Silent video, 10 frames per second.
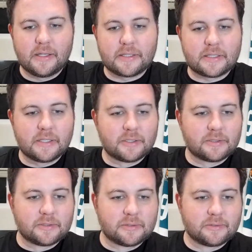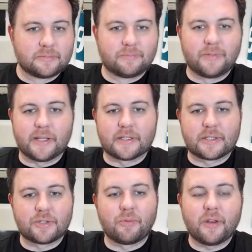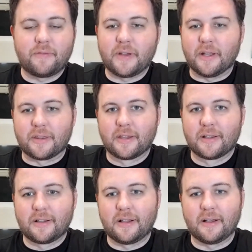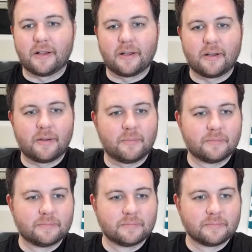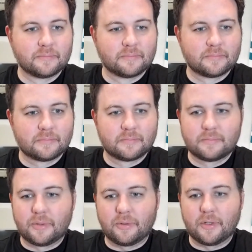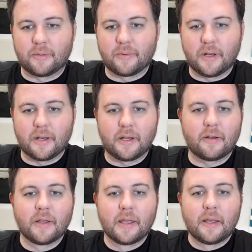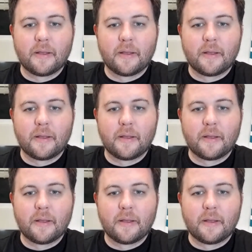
he's still like twenty-fifth. Um, pulling it up right now.